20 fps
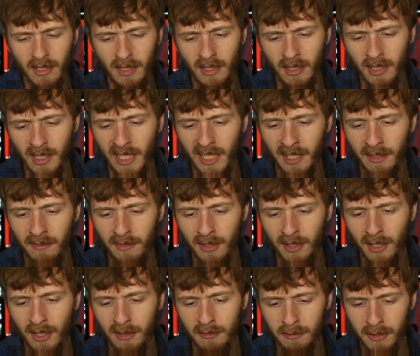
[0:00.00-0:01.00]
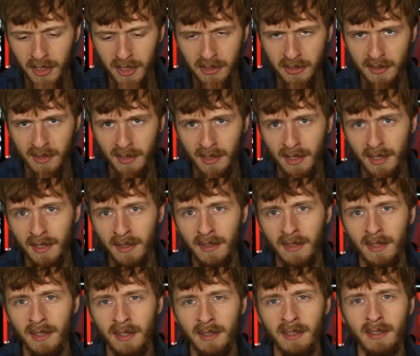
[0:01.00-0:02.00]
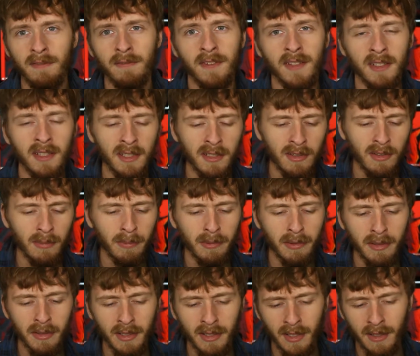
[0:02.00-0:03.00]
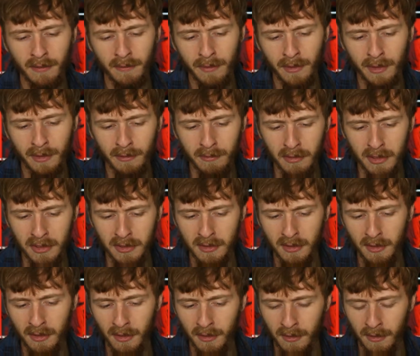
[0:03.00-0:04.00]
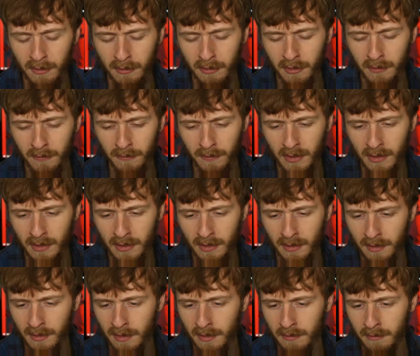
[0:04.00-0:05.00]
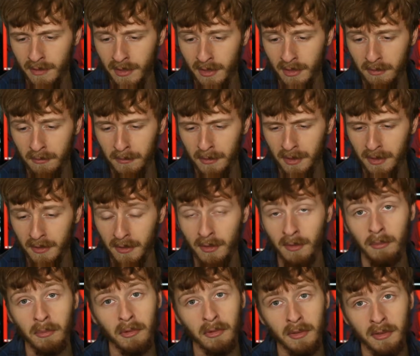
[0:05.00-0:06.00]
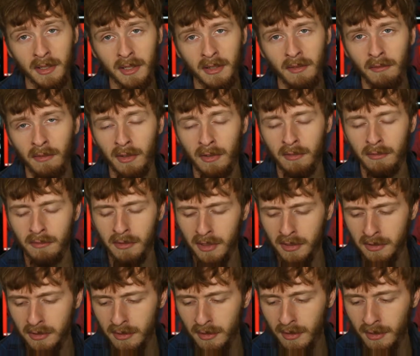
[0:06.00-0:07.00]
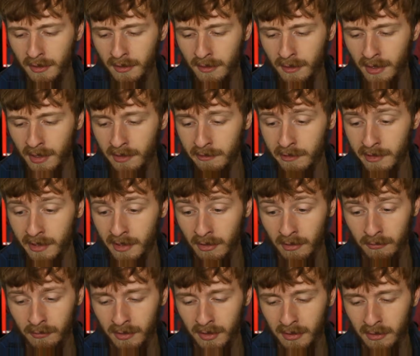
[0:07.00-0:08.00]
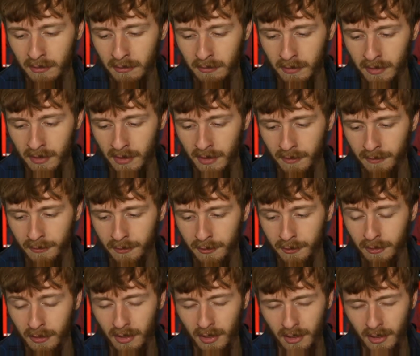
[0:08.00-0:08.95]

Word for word: Uh, Amazon wishlist, and if you did support Amazon wishlist, or if you decide randomly support Amazon wishlist, I will give you whatever